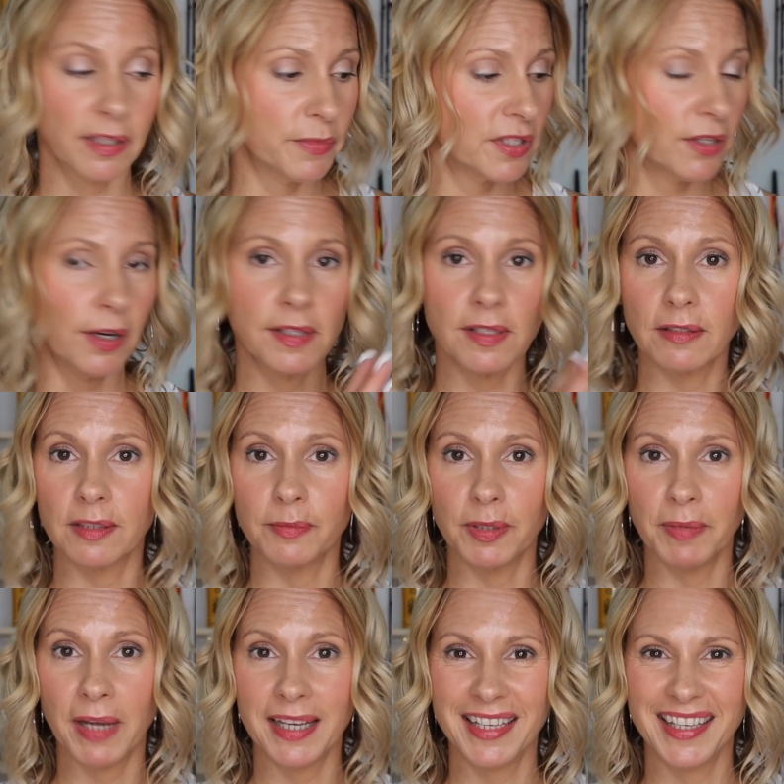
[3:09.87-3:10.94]
I'm sorry, it's a little bit
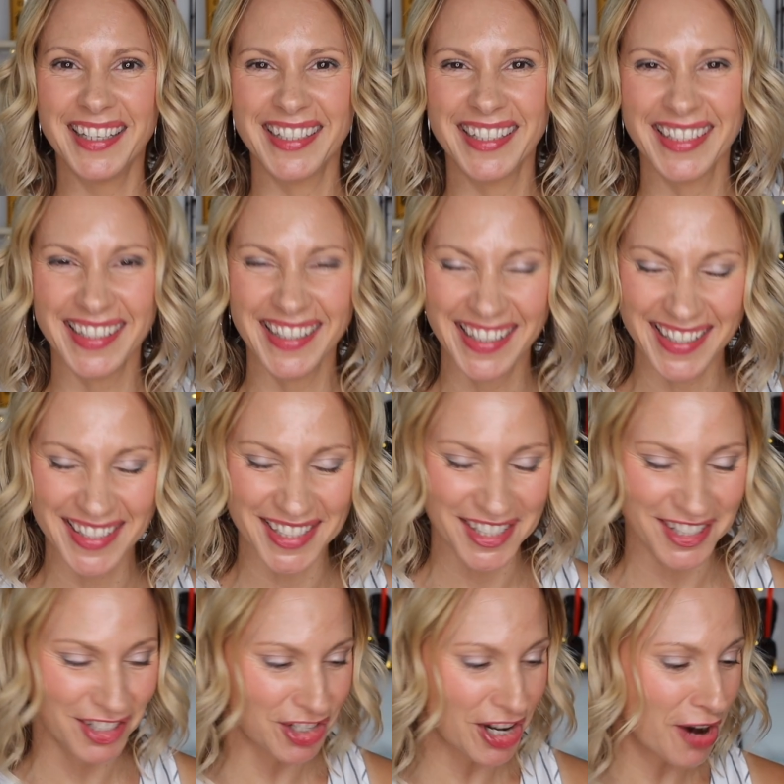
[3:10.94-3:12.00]
manky. It sits
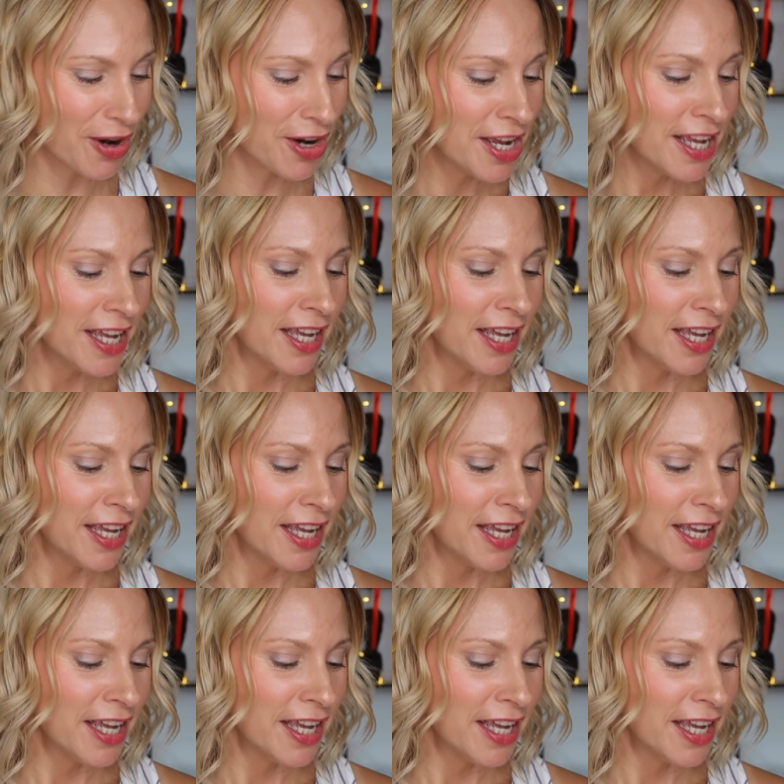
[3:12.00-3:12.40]
in the shower.